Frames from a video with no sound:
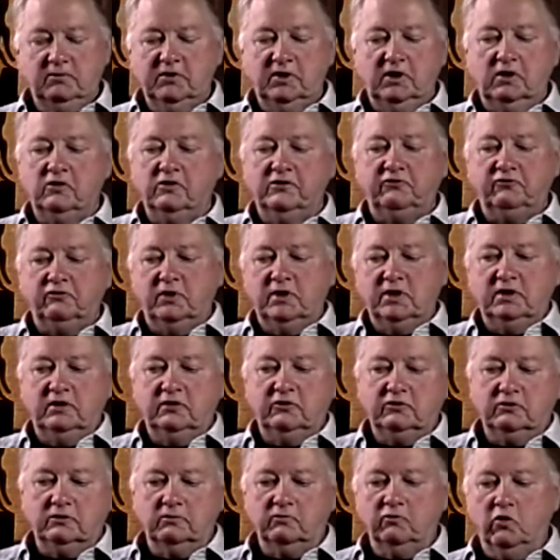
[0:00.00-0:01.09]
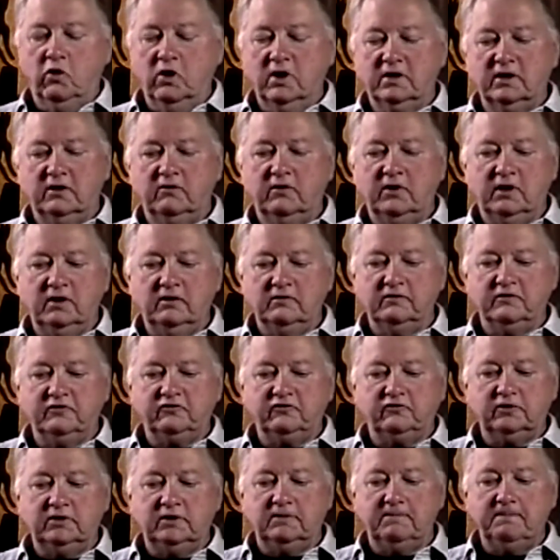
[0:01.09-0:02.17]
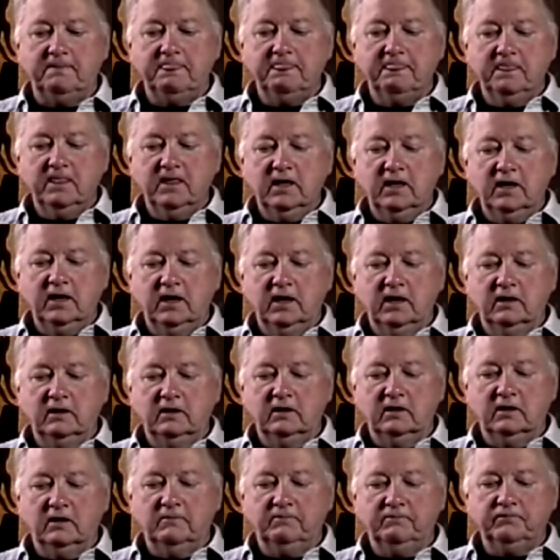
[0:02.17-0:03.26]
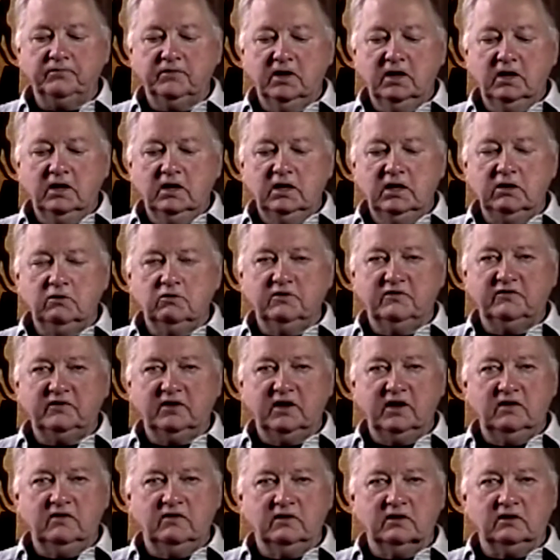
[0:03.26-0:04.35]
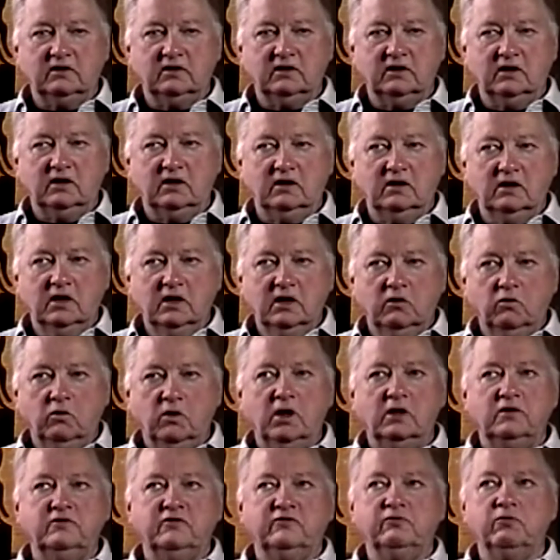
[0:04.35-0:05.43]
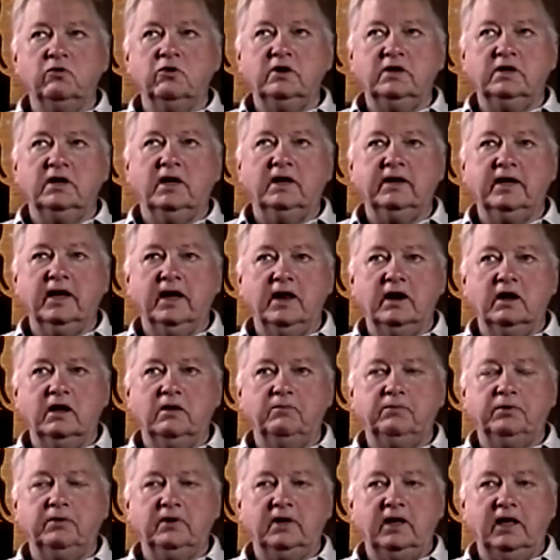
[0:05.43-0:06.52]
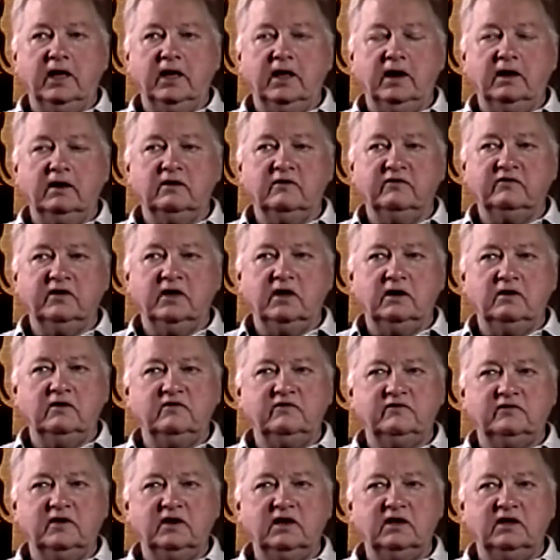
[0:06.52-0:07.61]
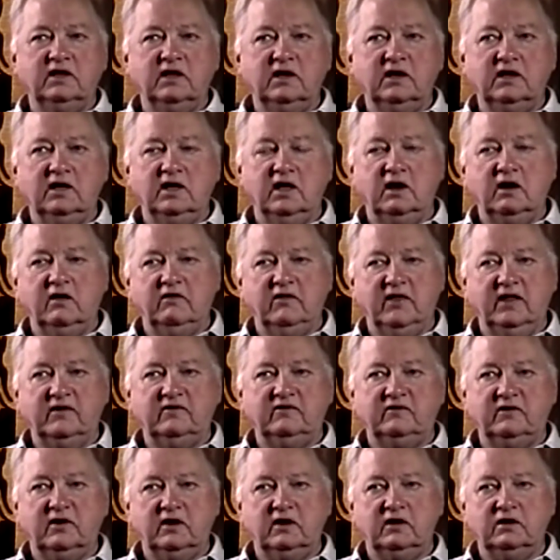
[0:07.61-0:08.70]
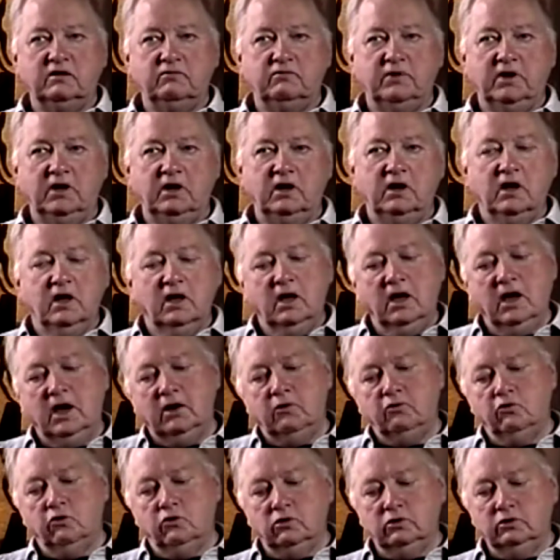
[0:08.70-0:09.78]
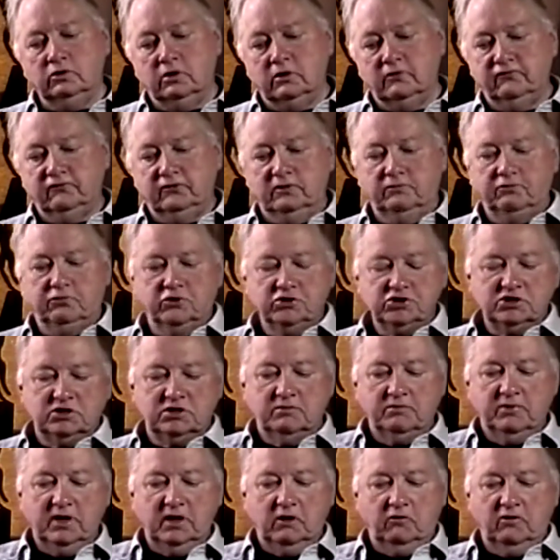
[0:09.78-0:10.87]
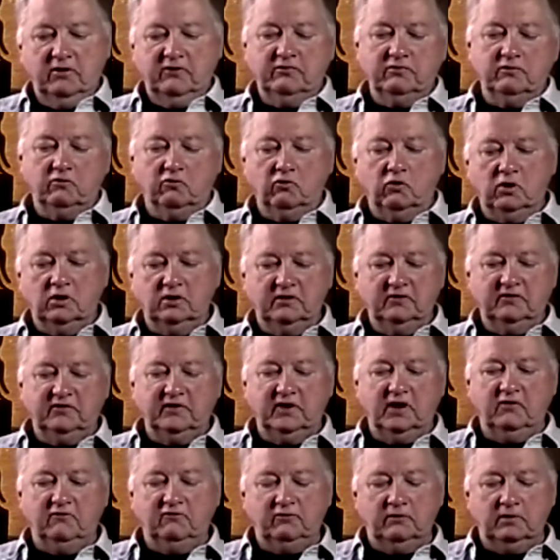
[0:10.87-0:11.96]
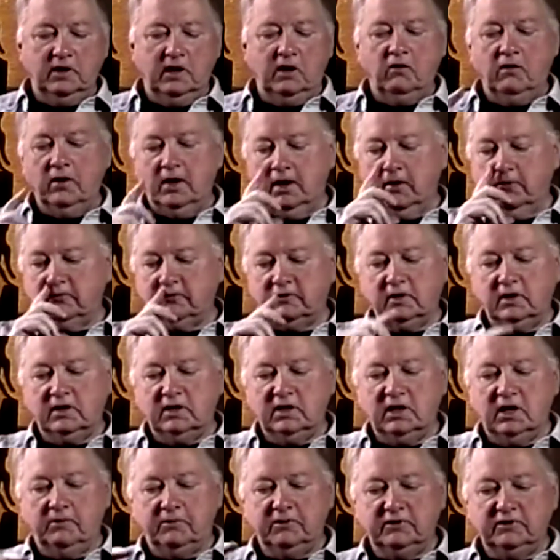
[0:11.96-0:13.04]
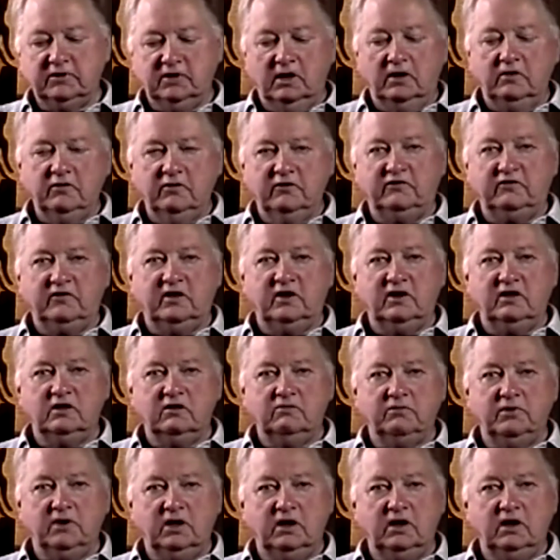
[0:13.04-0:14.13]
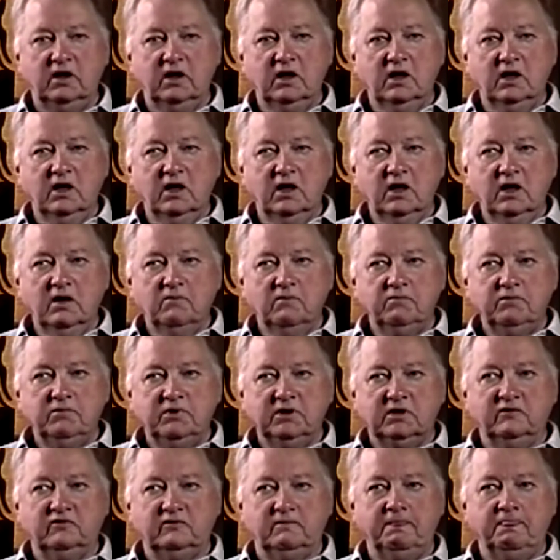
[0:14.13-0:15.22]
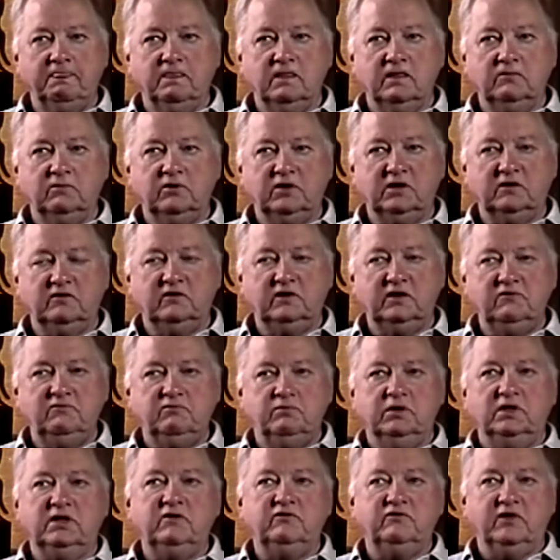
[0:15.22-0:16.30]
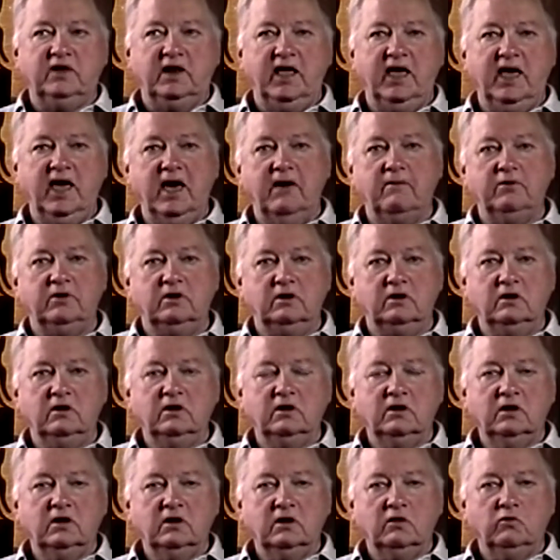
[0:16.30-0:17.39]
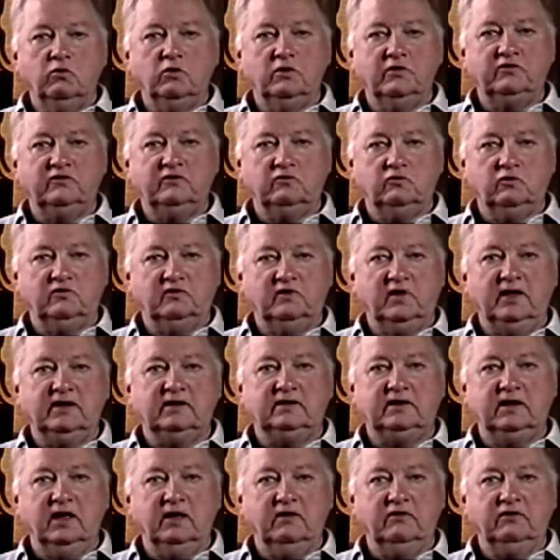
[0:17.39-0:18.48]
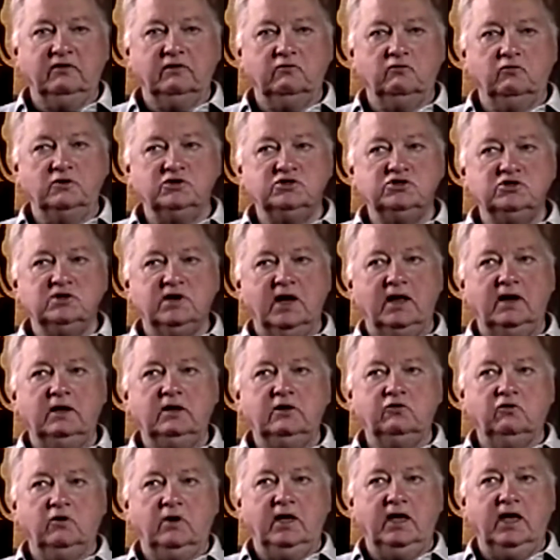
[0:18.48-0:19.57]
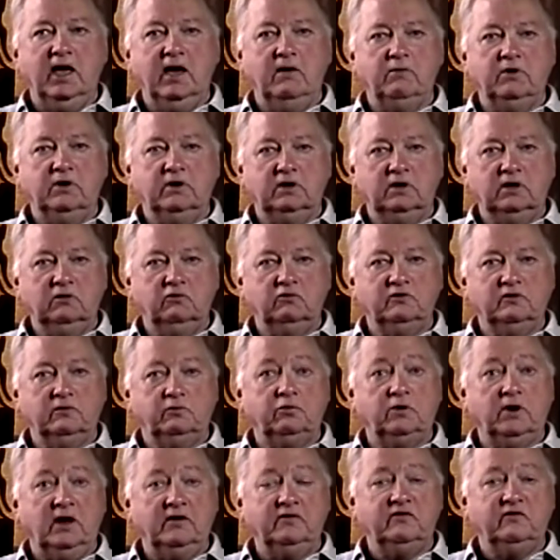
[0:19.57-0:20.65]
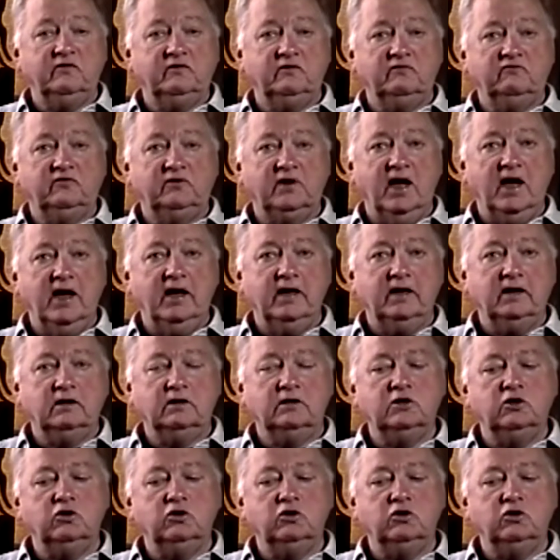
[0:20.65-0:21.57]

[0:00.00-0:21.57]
I mean, I always run into him walking around on the street. And he would say that Well, this morning I got up and I decided instead of getting out of that side of the bed, I rolled over and pushed the bed away from the wall and decided from now on I was going to get up on the other side of the bed because he believed that habit was like death. Once you got into a habit, it was a process of dying.